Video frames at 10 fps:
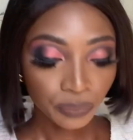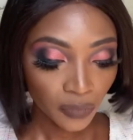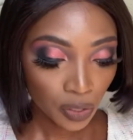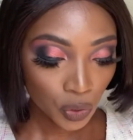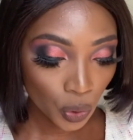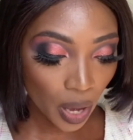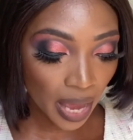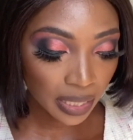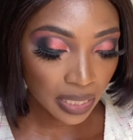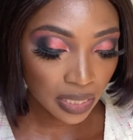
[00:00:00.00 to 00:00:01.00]
so
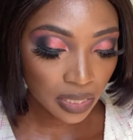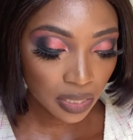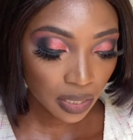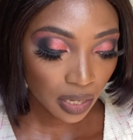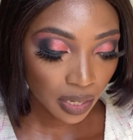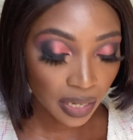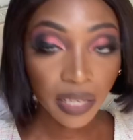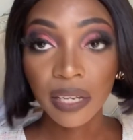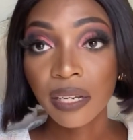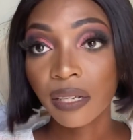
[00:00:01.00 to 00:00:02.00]
I need
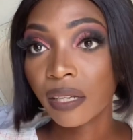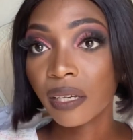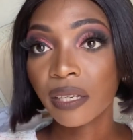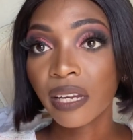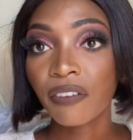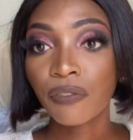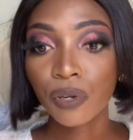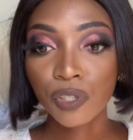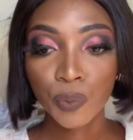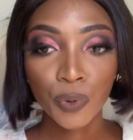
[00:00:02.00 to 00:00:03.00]
in
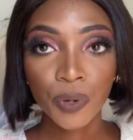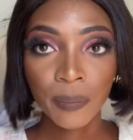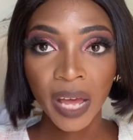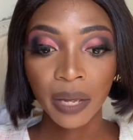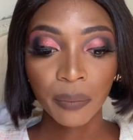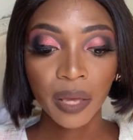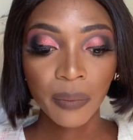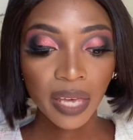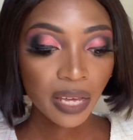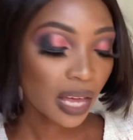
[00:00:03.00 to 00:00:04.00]
itafula to put like my
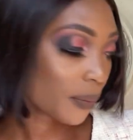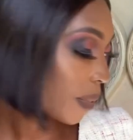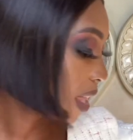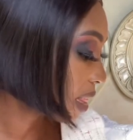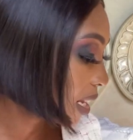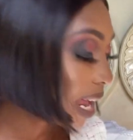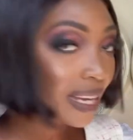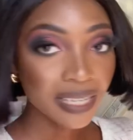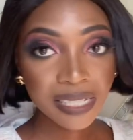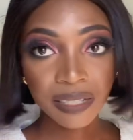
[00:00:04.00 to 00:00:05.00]
makeup. And then
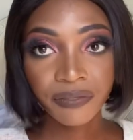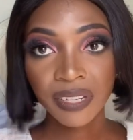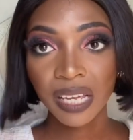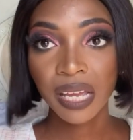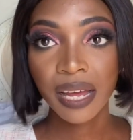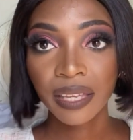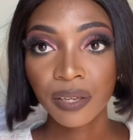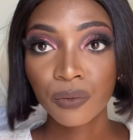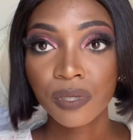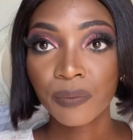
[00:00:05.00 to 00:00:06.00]
unless if
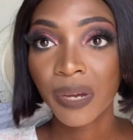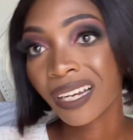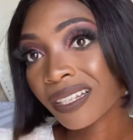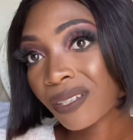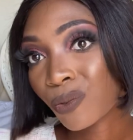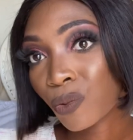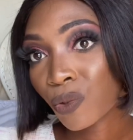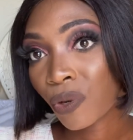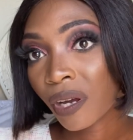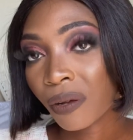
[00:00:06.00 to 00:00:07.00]
ningenanking was mangenza
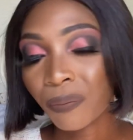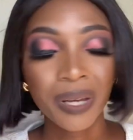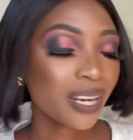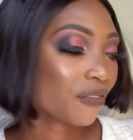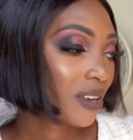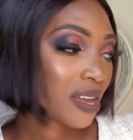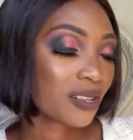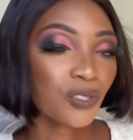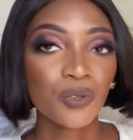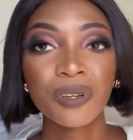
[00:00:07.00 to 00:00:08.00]
tutorial, but I feel like
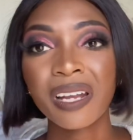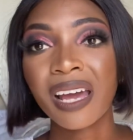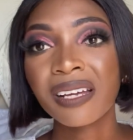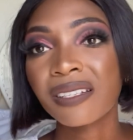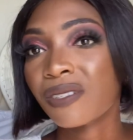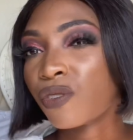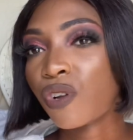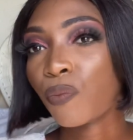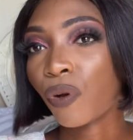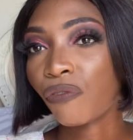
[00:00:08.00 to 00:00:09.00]
it's not nice, it's
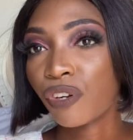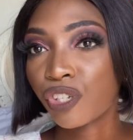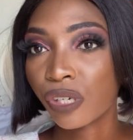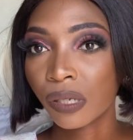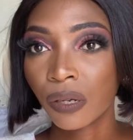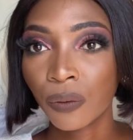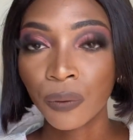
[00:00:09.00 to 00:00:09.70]
not professional.